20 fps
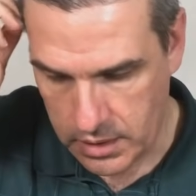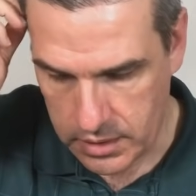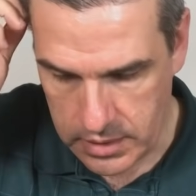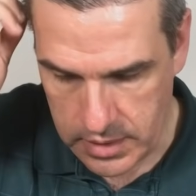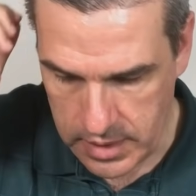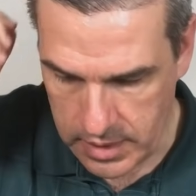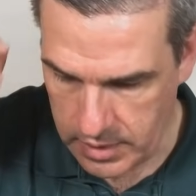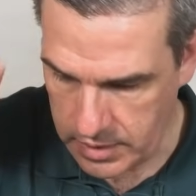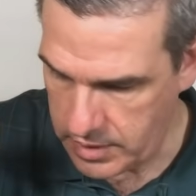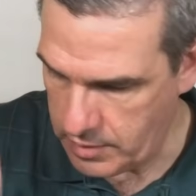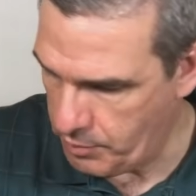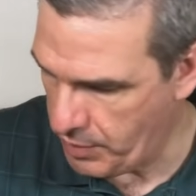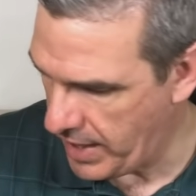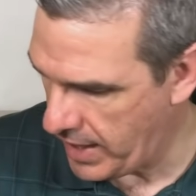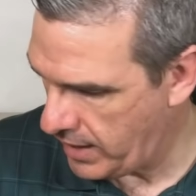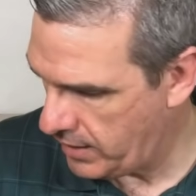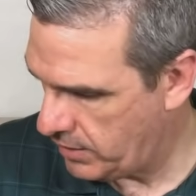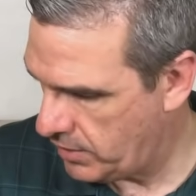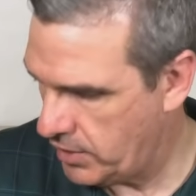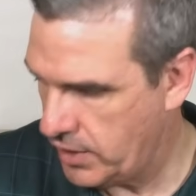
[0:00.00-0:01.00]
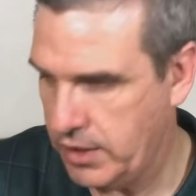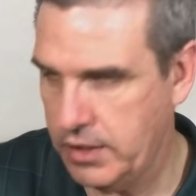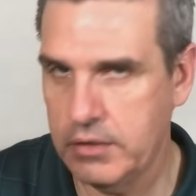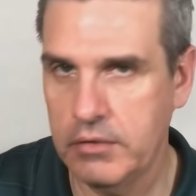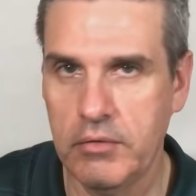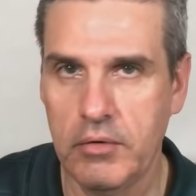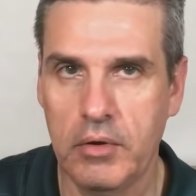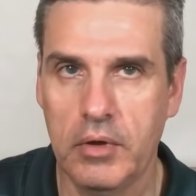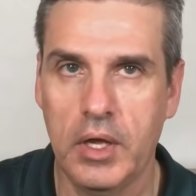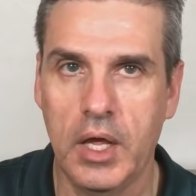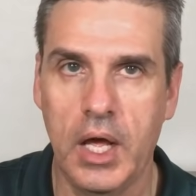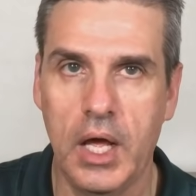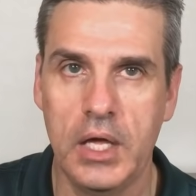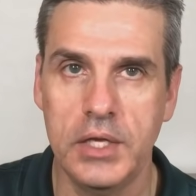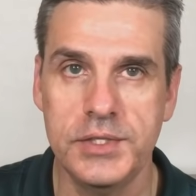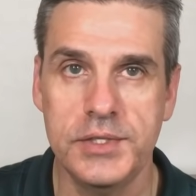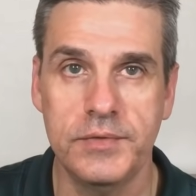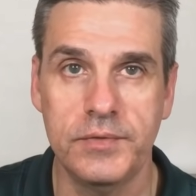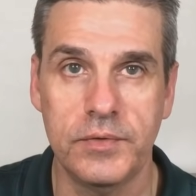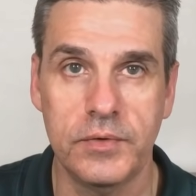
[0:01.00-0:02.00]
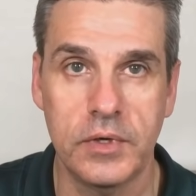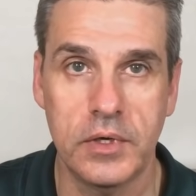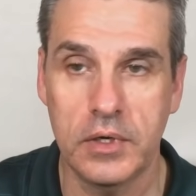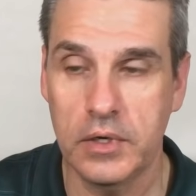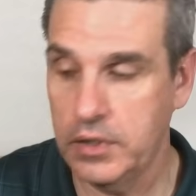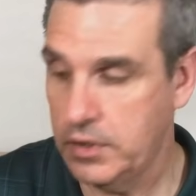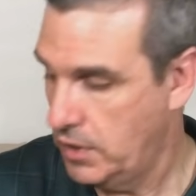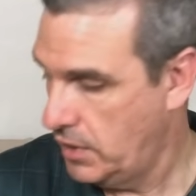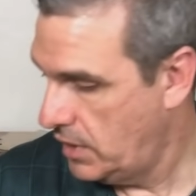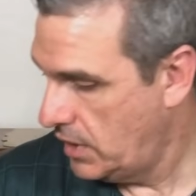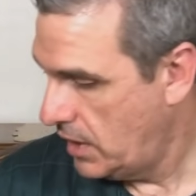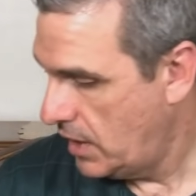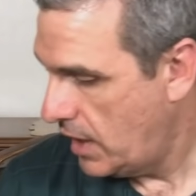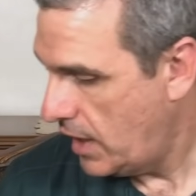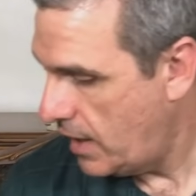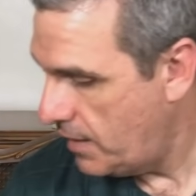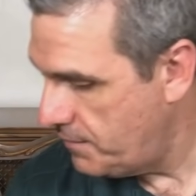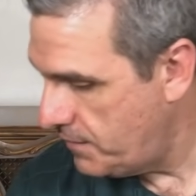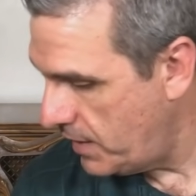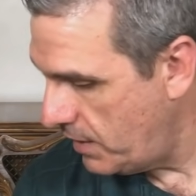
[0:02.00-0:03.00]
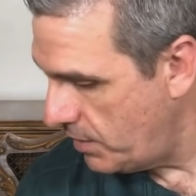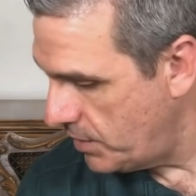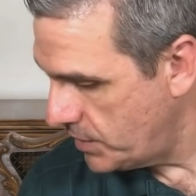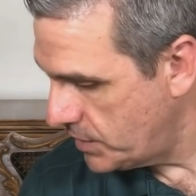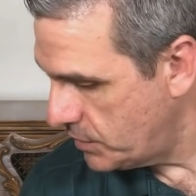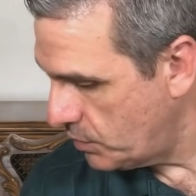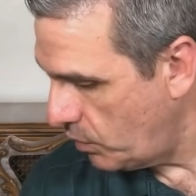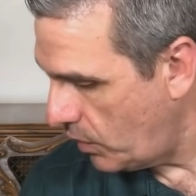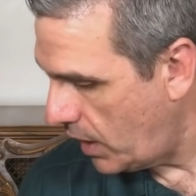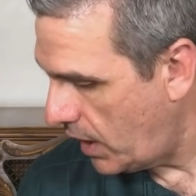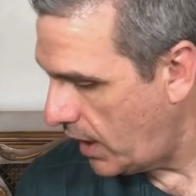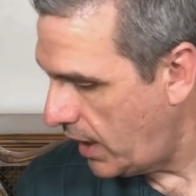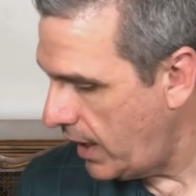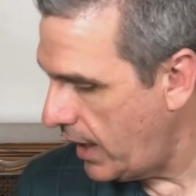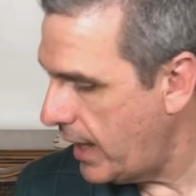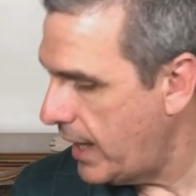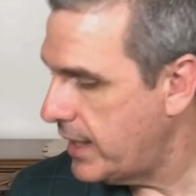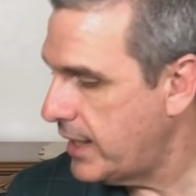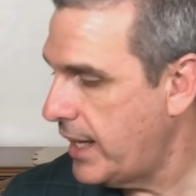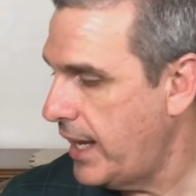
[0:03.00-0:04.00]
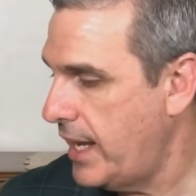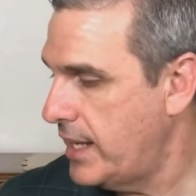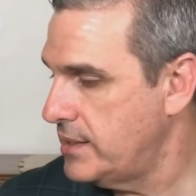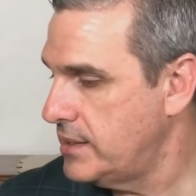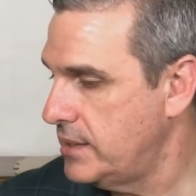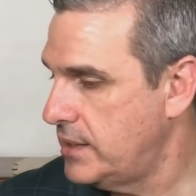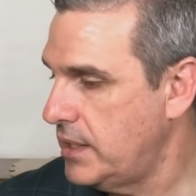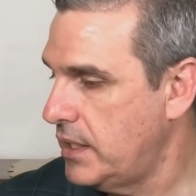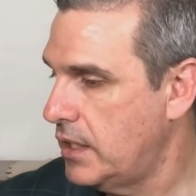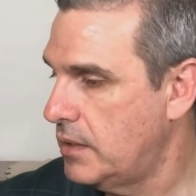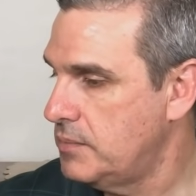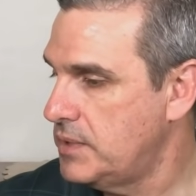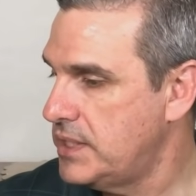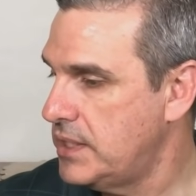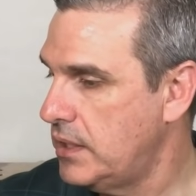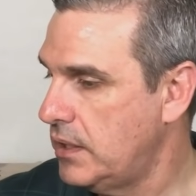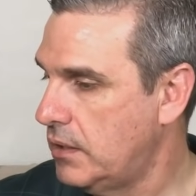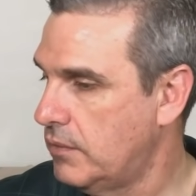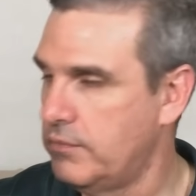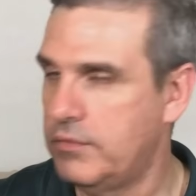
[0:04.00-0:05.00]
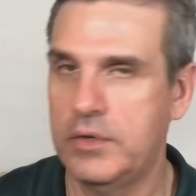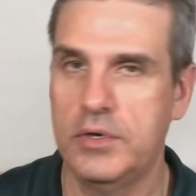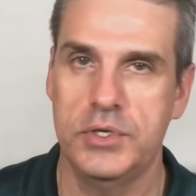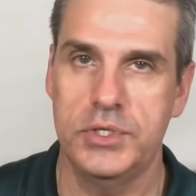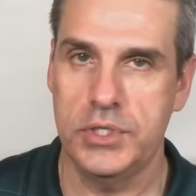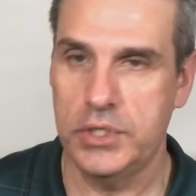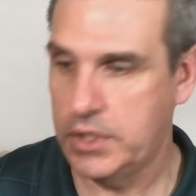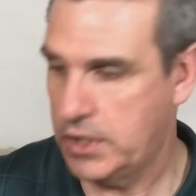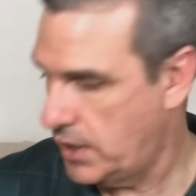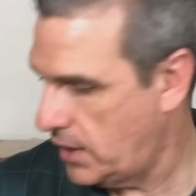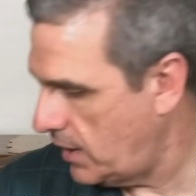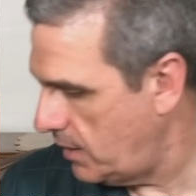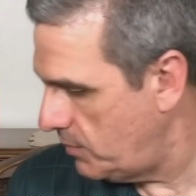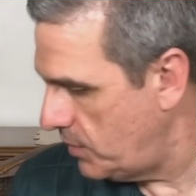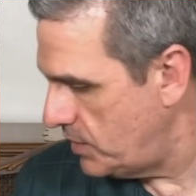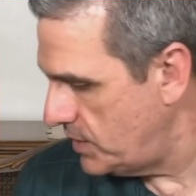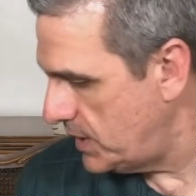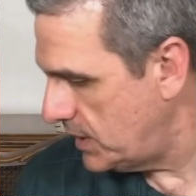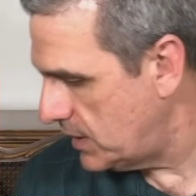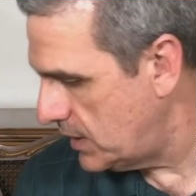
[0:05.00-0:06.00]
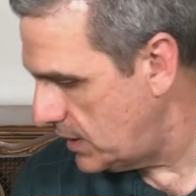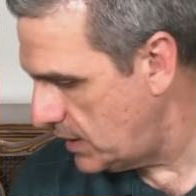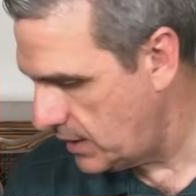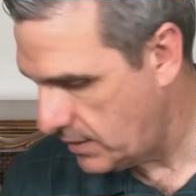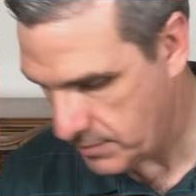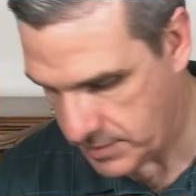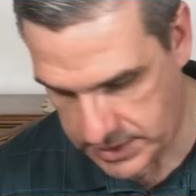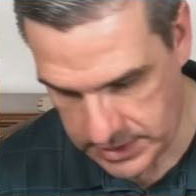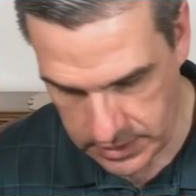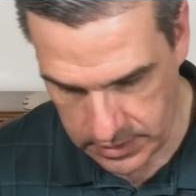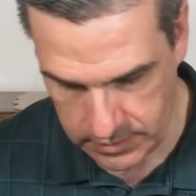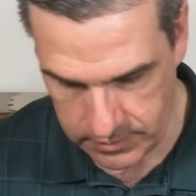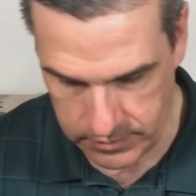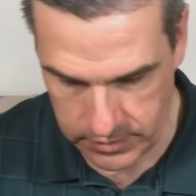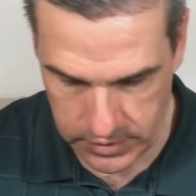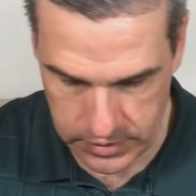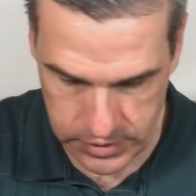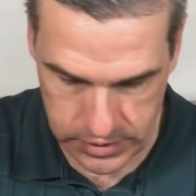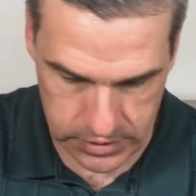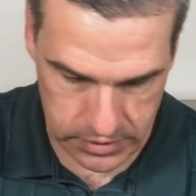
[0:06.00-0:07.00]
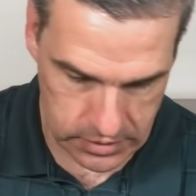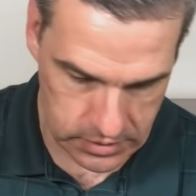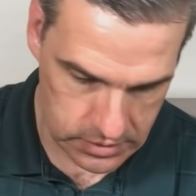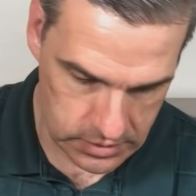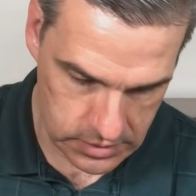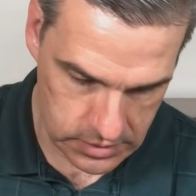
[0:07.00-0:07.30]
The pattern calls for a Vera Soie, and it has a DMC conversion, and I'm using the DMC conversion.